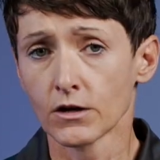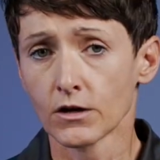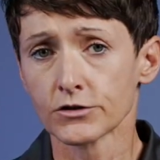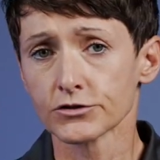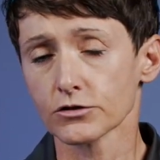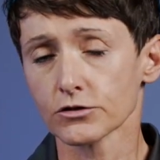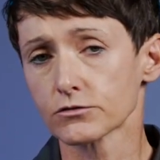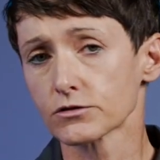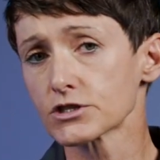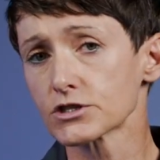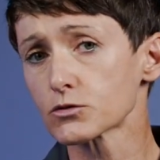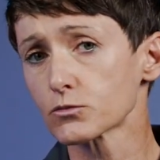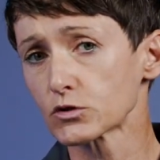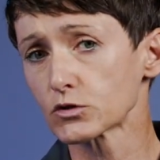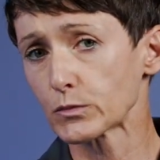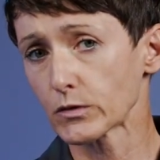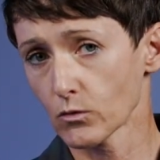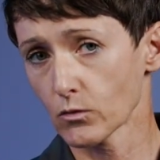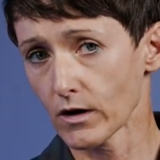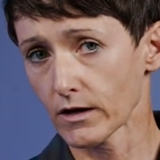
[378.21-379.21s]
So this
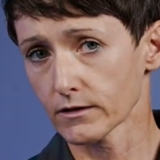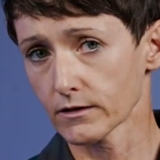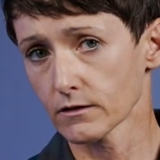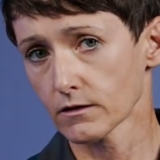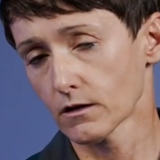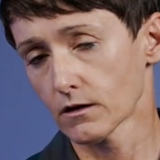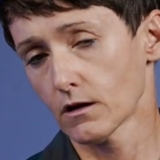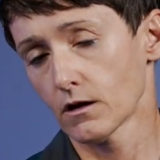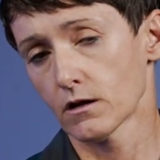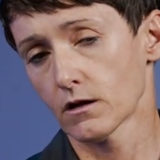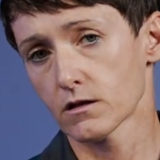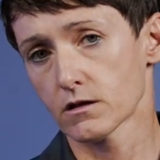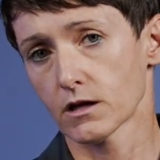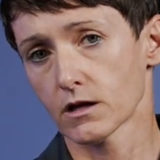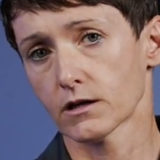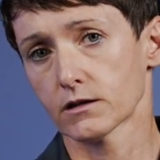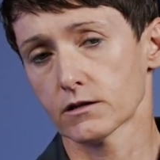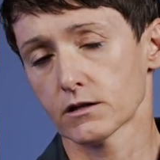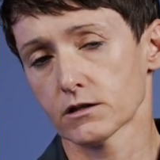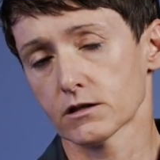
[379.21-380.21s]
would be one
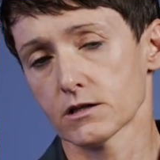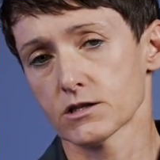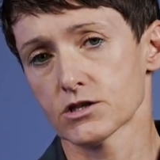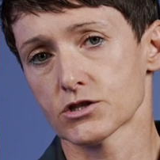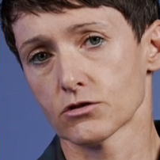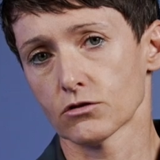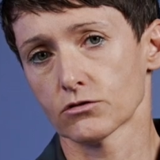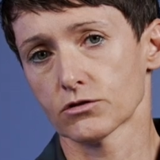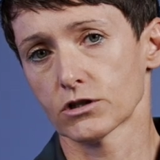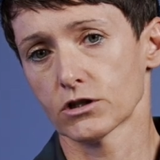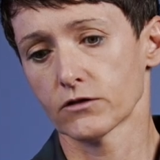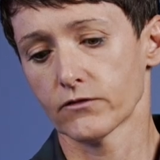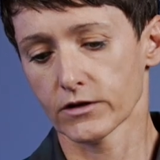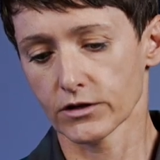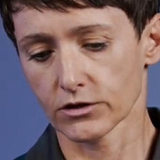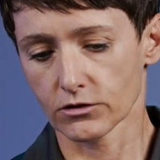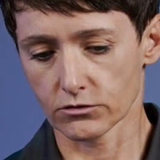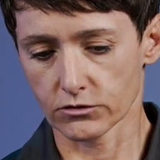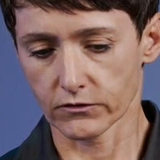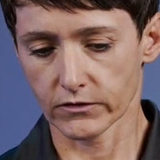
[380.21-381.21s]
thing that is not really
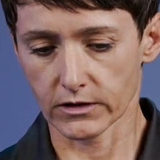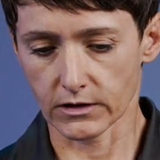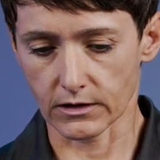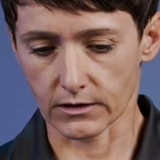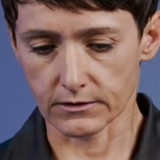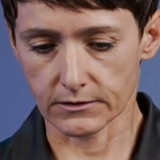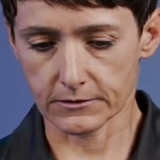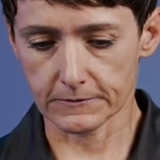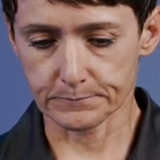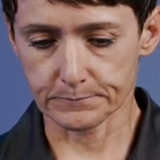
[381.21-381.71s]
very convenient.